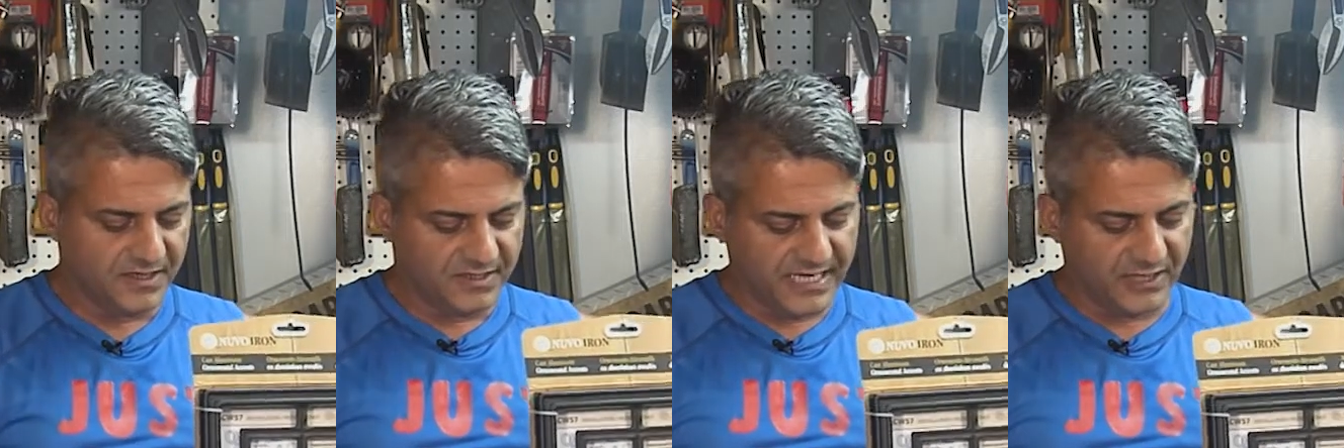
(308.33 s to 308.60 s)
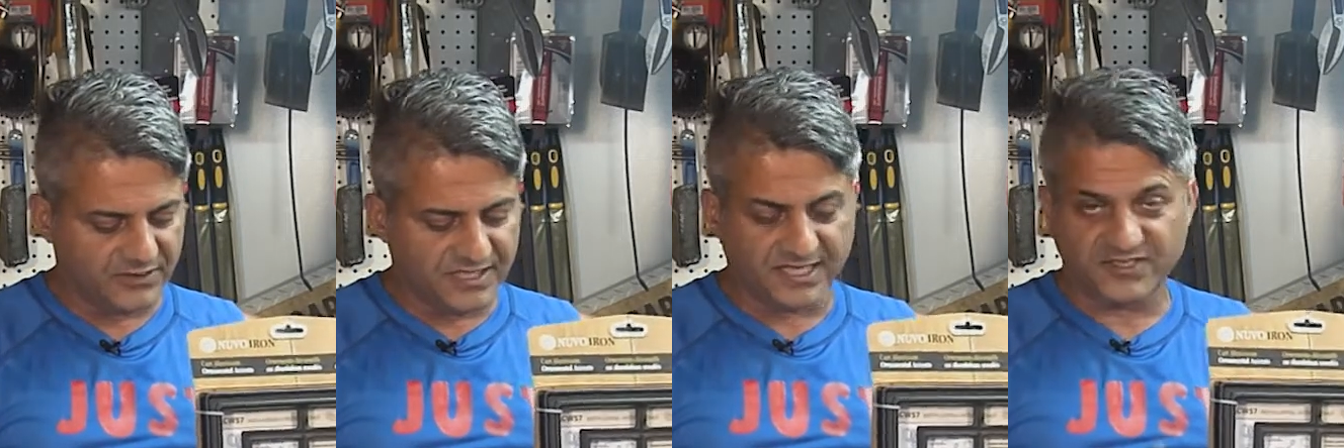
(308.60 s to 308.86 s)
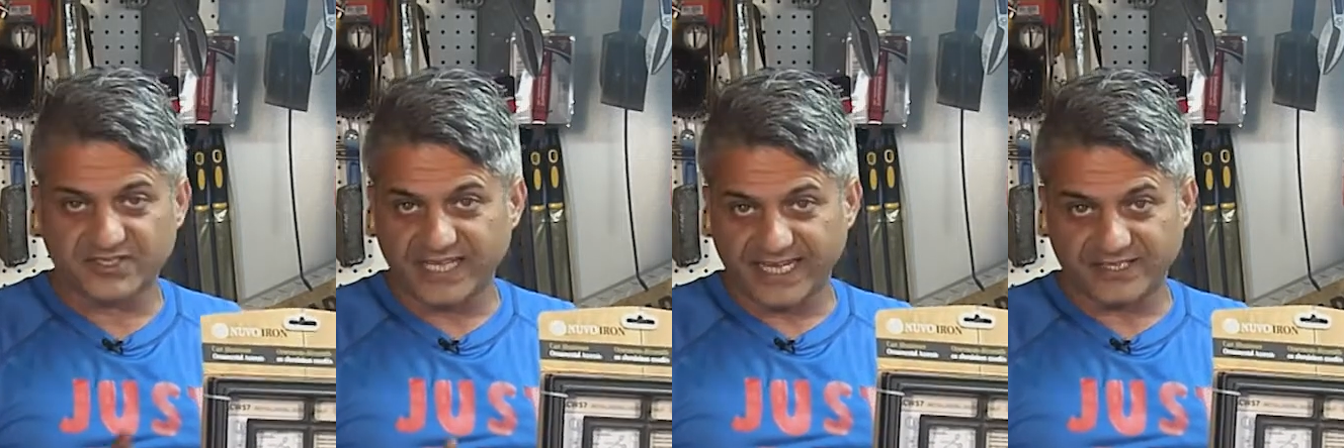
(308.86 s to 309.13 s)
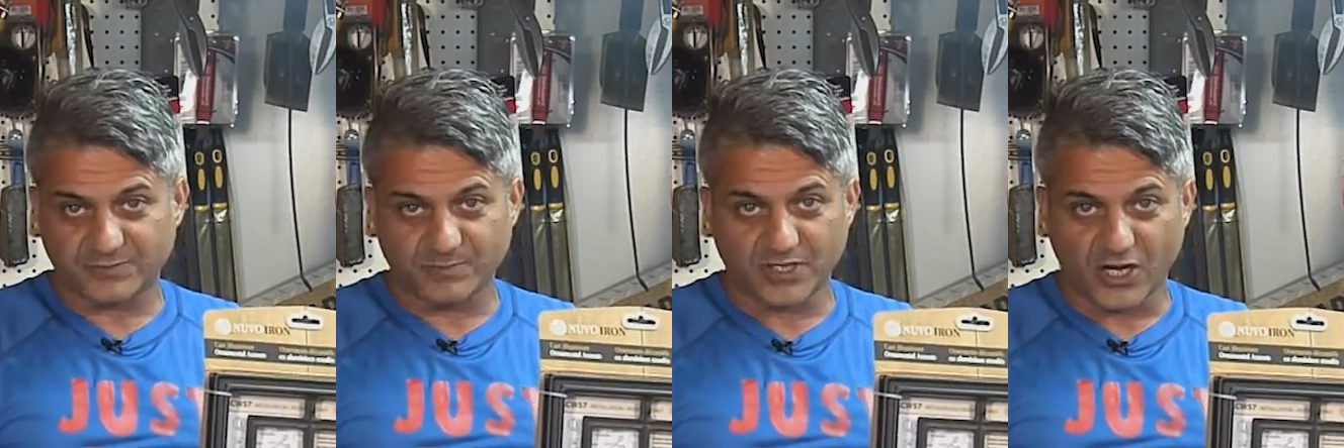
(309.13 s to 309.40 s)
Now it does take
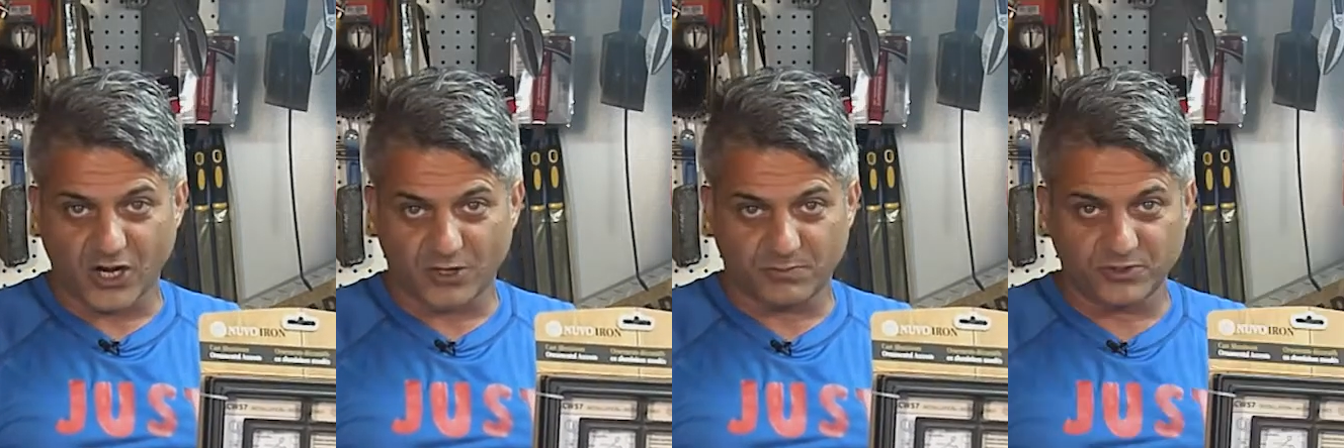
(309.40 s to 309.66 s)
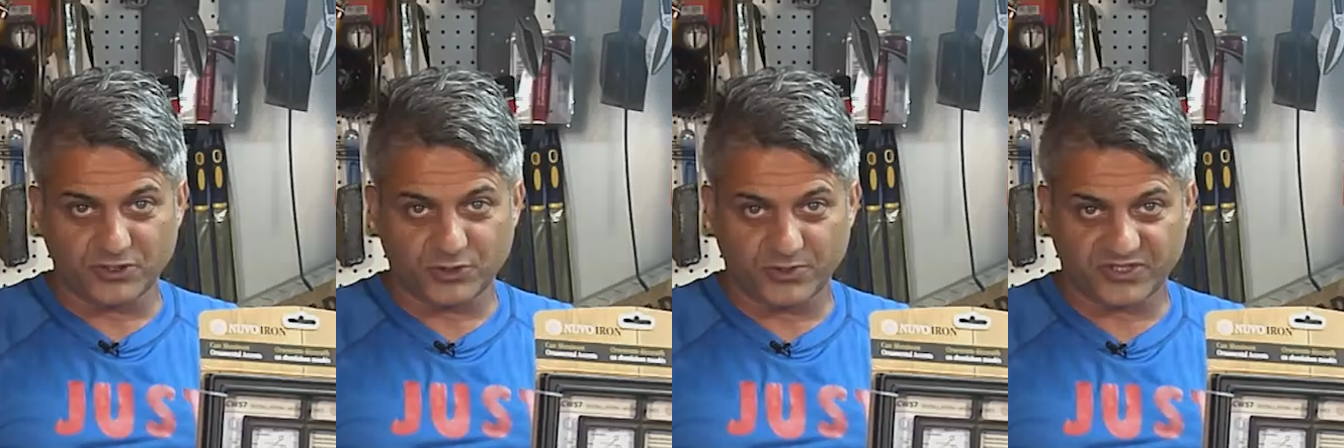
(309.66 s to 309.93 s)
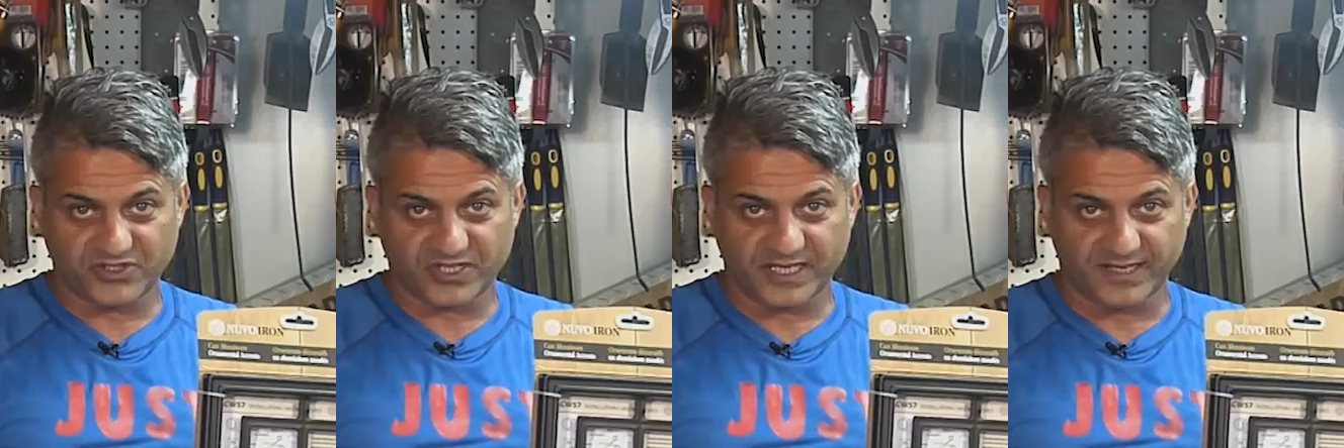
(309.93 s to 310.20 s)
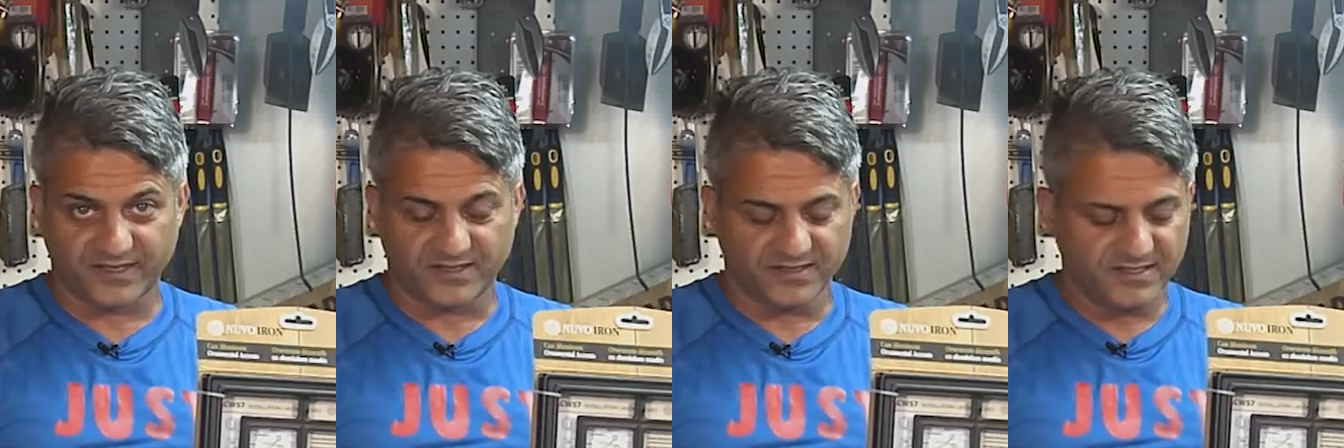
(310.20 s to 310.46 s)
some carpentry
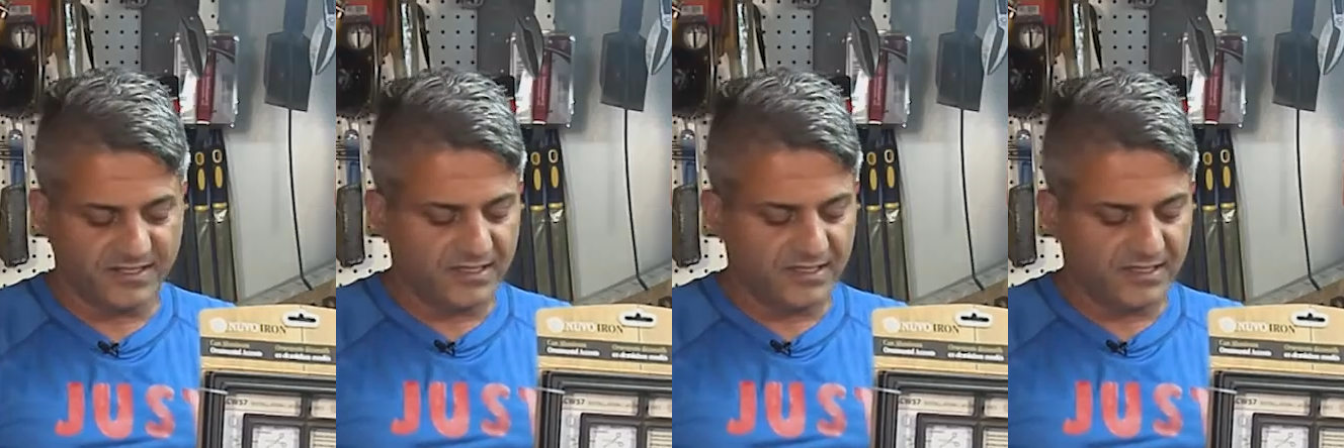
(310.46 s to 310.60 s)
skill.